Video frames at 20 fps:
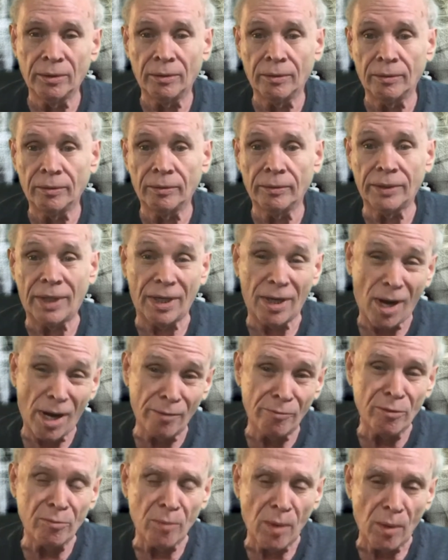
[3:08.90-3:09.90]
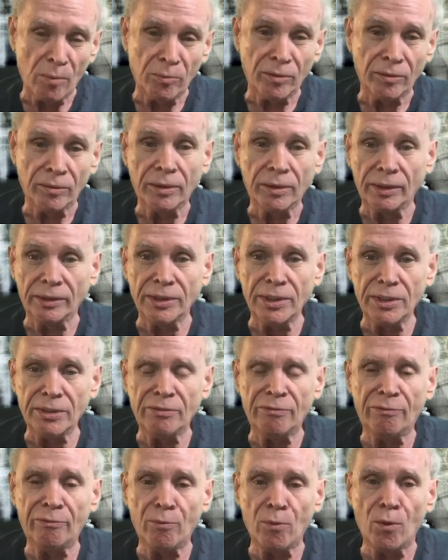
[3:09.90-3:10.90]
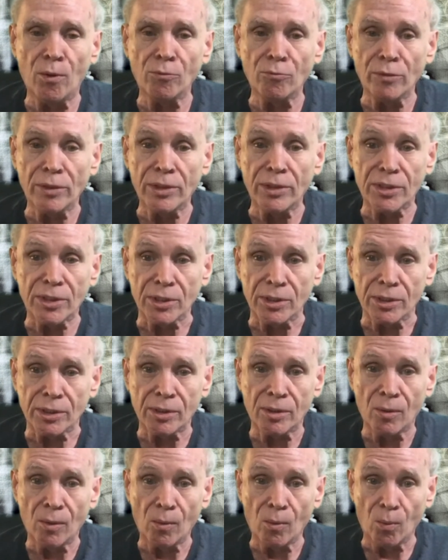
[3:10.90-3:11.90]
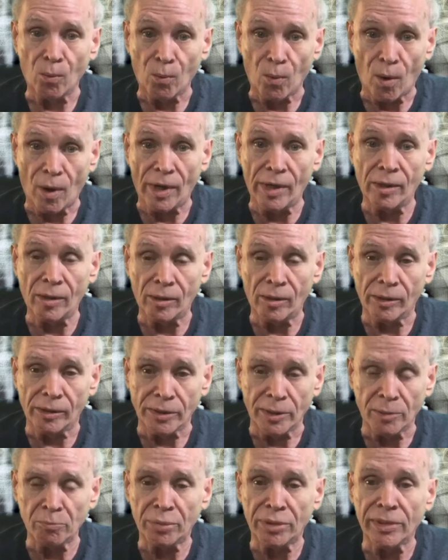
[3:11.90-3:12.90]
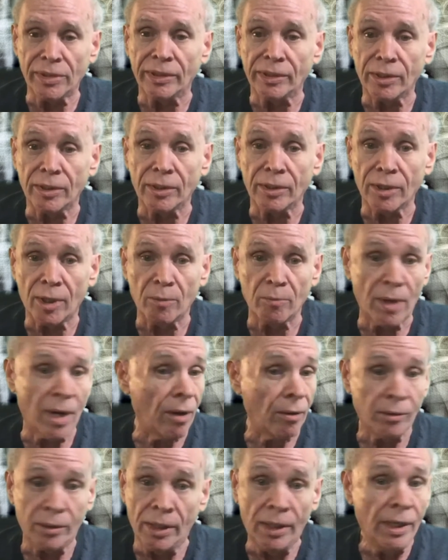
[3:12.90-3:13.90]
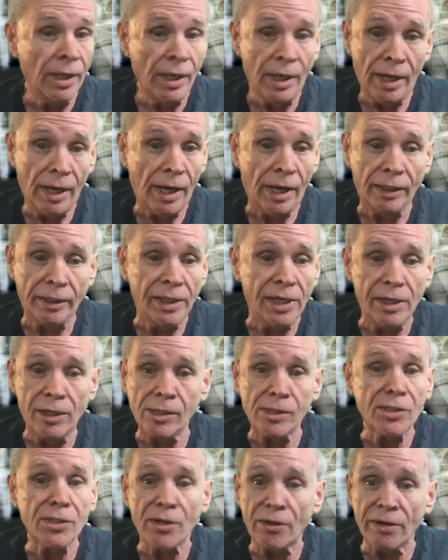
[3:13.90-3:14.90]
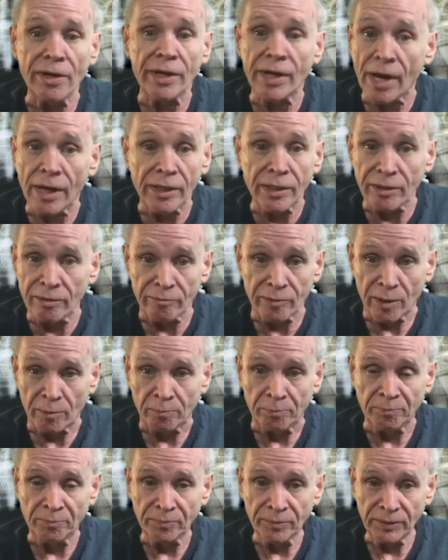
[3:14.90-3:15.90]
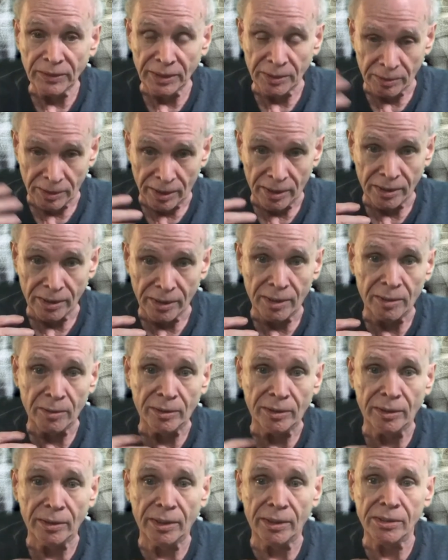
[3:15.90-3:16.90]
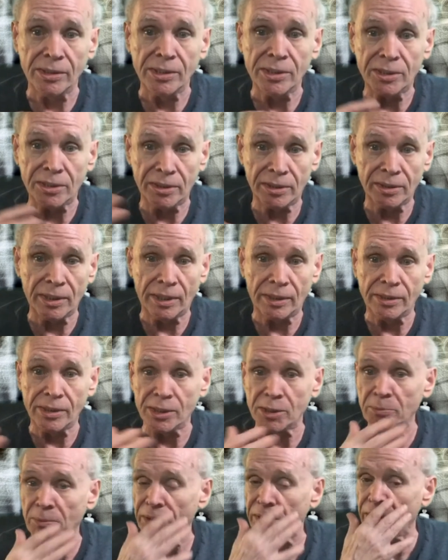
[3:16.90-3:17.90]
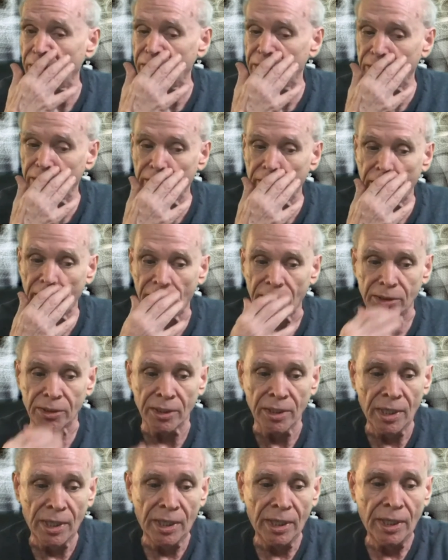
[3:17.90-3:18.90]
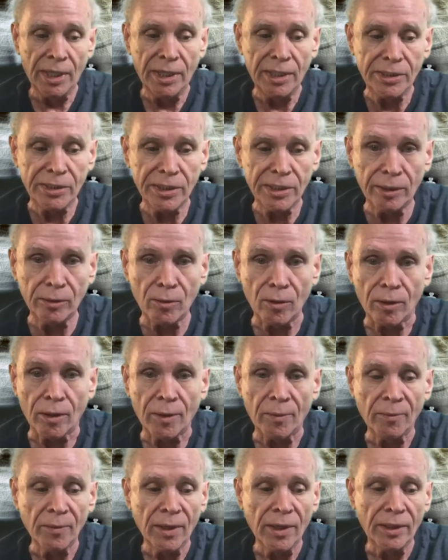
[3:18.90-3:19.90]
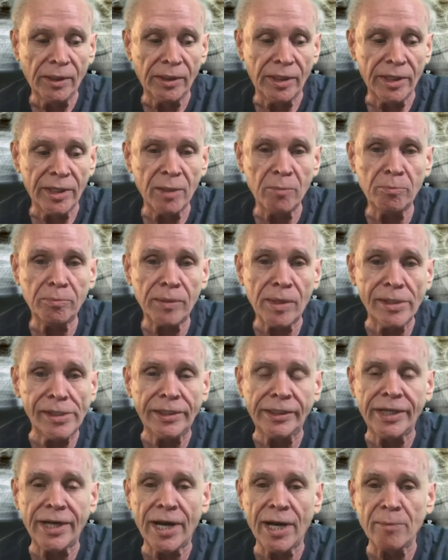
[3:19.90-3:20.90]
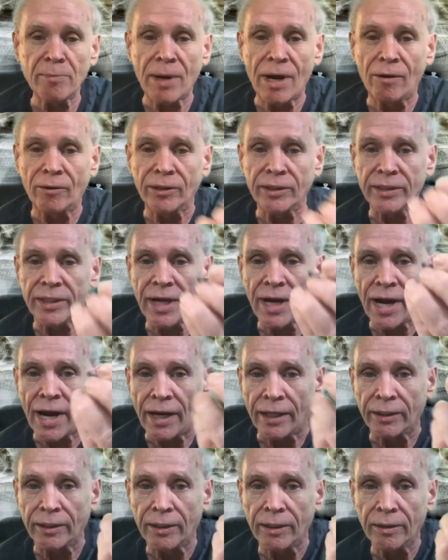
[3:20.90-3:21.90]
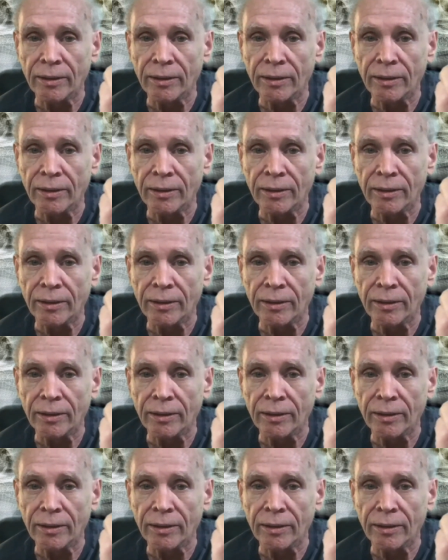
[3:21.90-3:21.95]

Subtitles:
that I remember, at least 4 reasons why an implant can come out, and he doesn't think any of them in this particular case. He said, look, the implant came out intact.